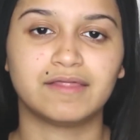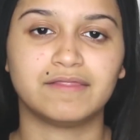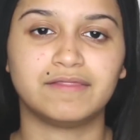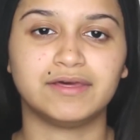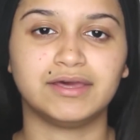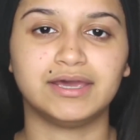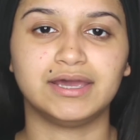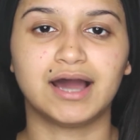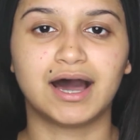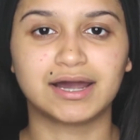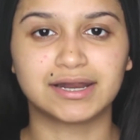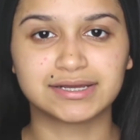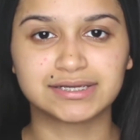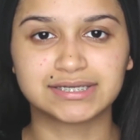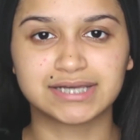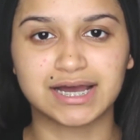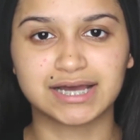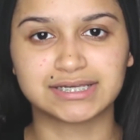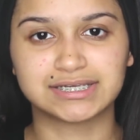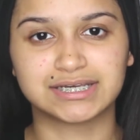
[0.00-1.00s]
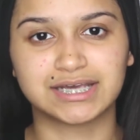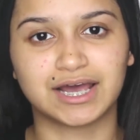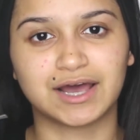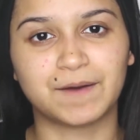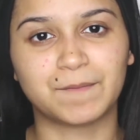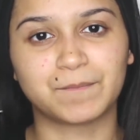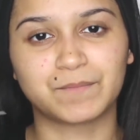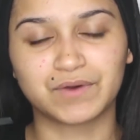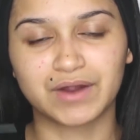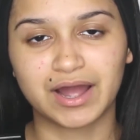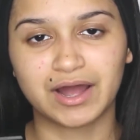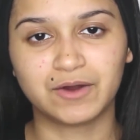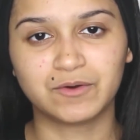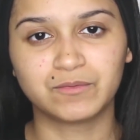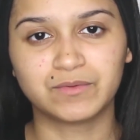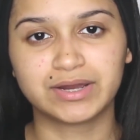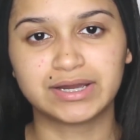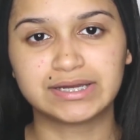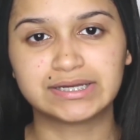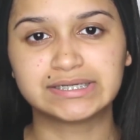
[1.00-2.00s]
the Anastasia
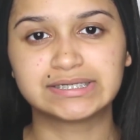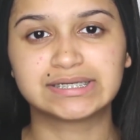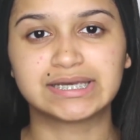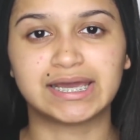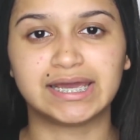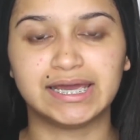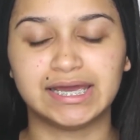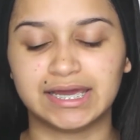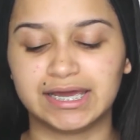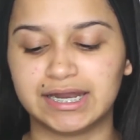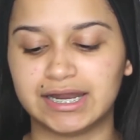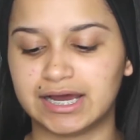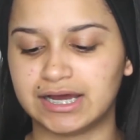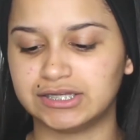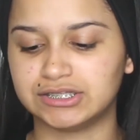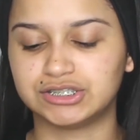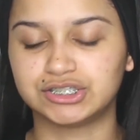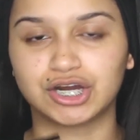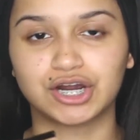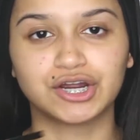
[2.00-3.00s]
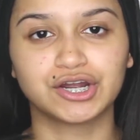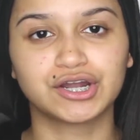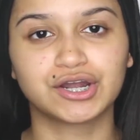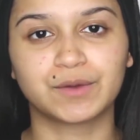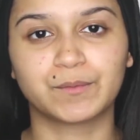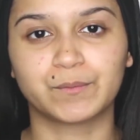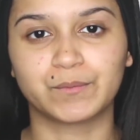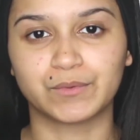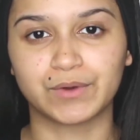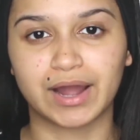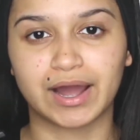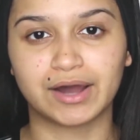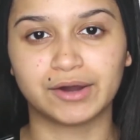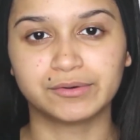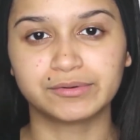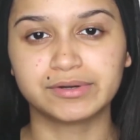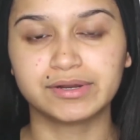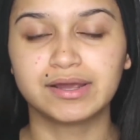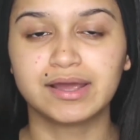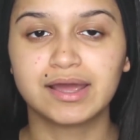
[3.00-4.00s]
Brow Wiz in dark
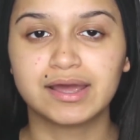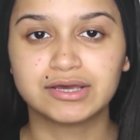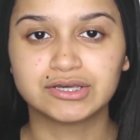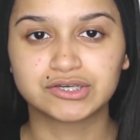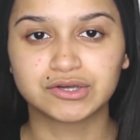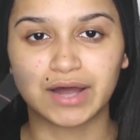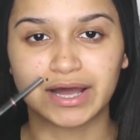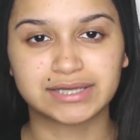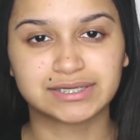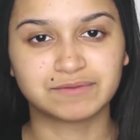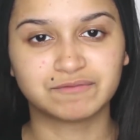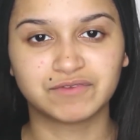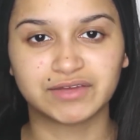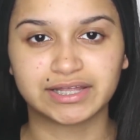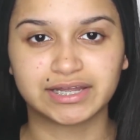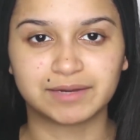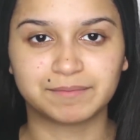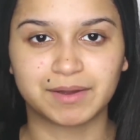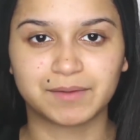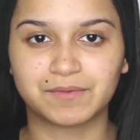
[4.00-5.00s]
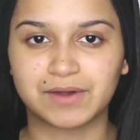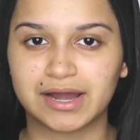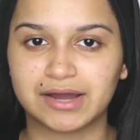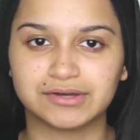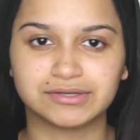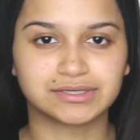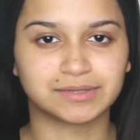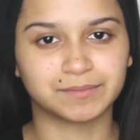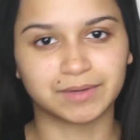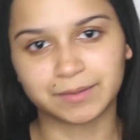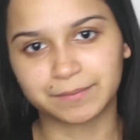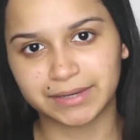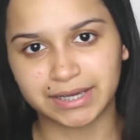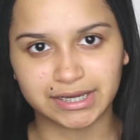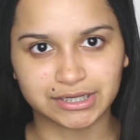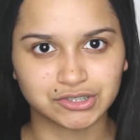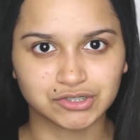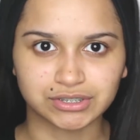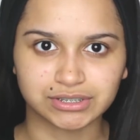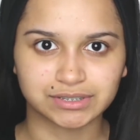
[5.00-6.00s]
brown. So as I'm filling in my brows, I'm going to be
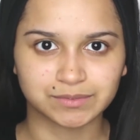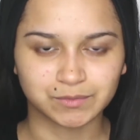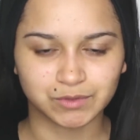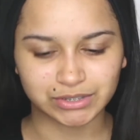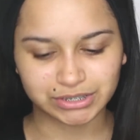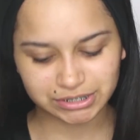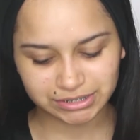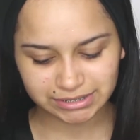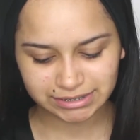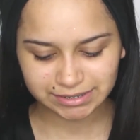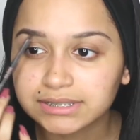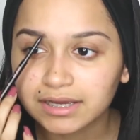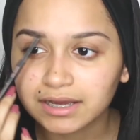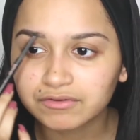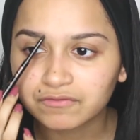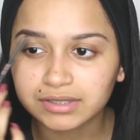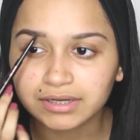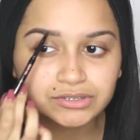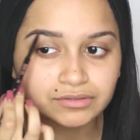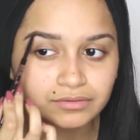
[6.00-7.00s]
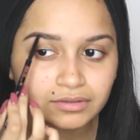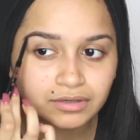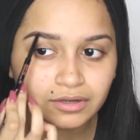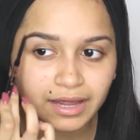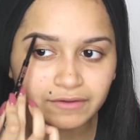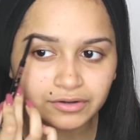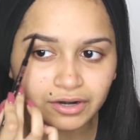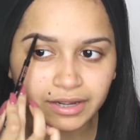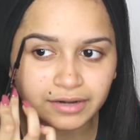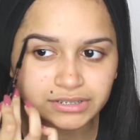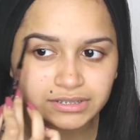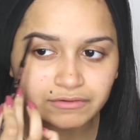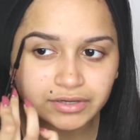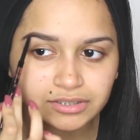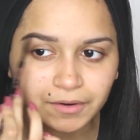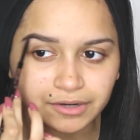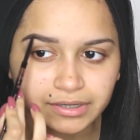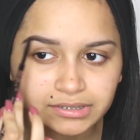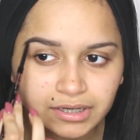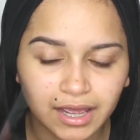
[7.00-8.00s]
answering some questions. I've been going really light
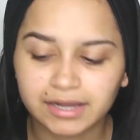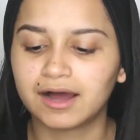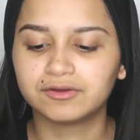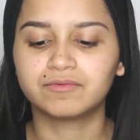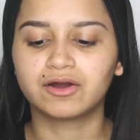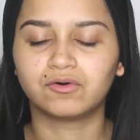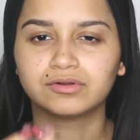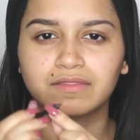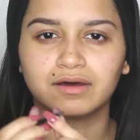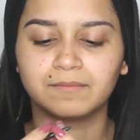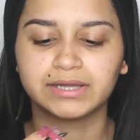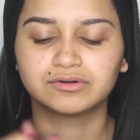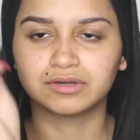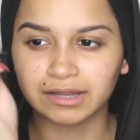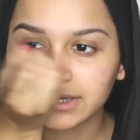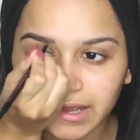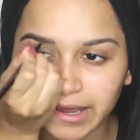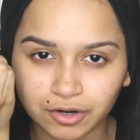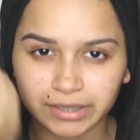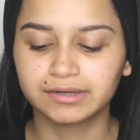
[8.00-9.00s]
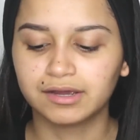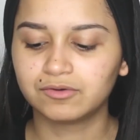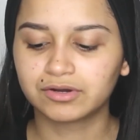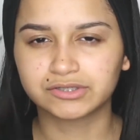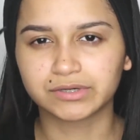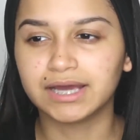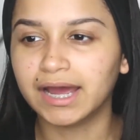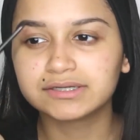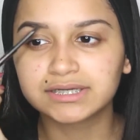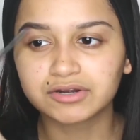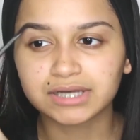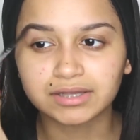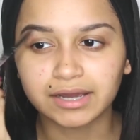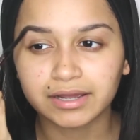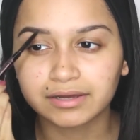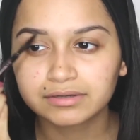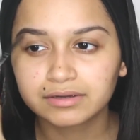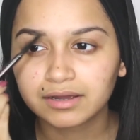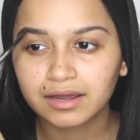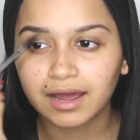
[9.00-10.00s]
on my brows lately. I haven't felt
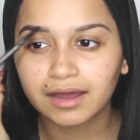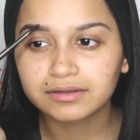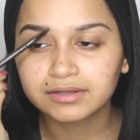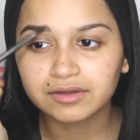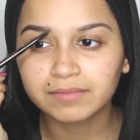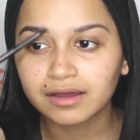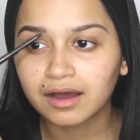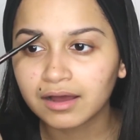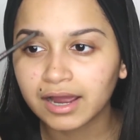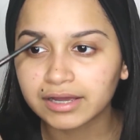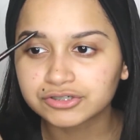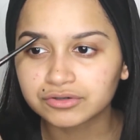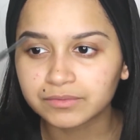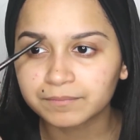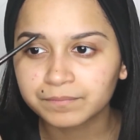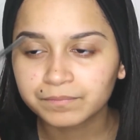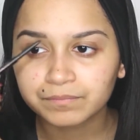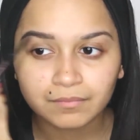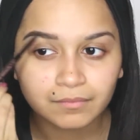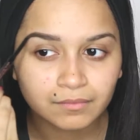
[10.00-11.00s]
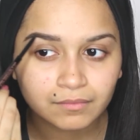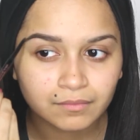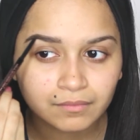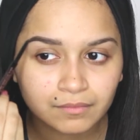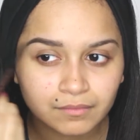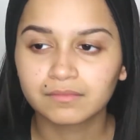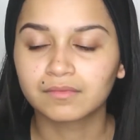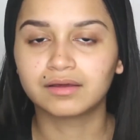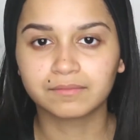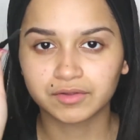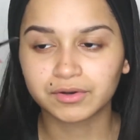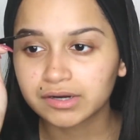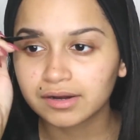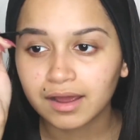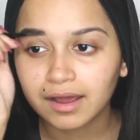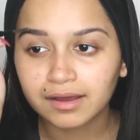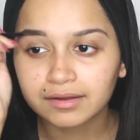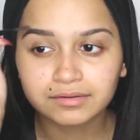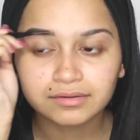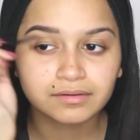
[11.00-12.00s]
a need to go that
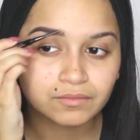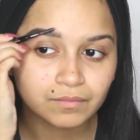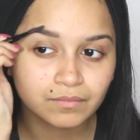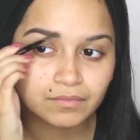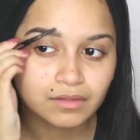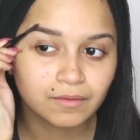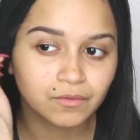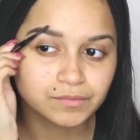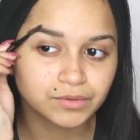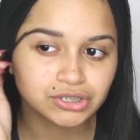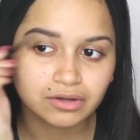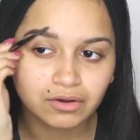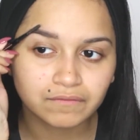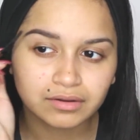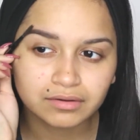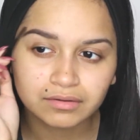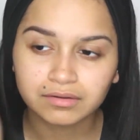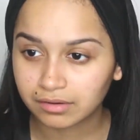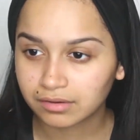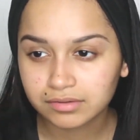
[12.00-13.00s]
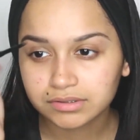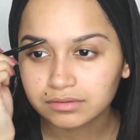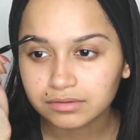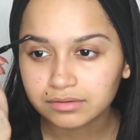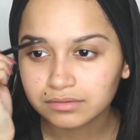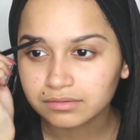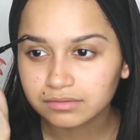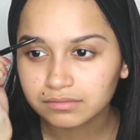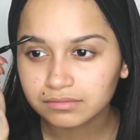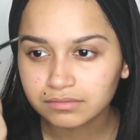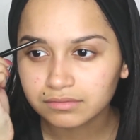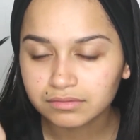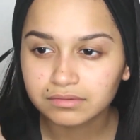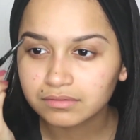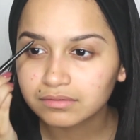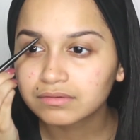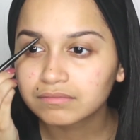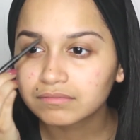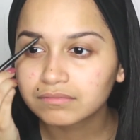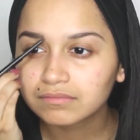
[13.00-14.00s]
heavy or dark. I kind of just
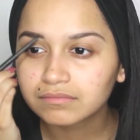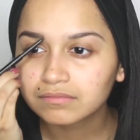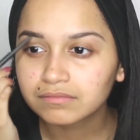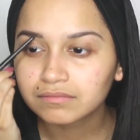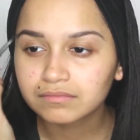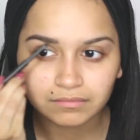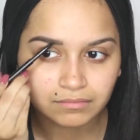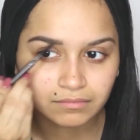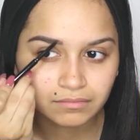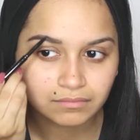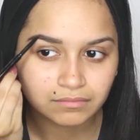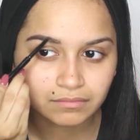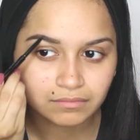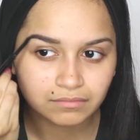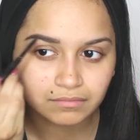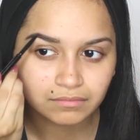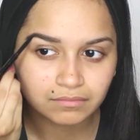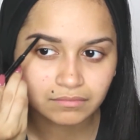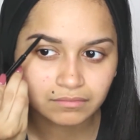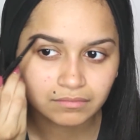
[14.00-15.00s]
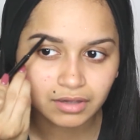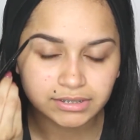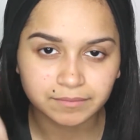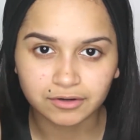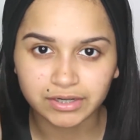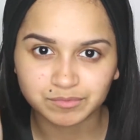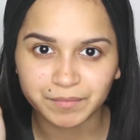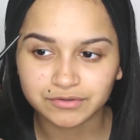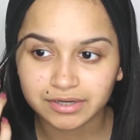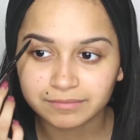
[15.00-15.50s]
fill in the sparse areas.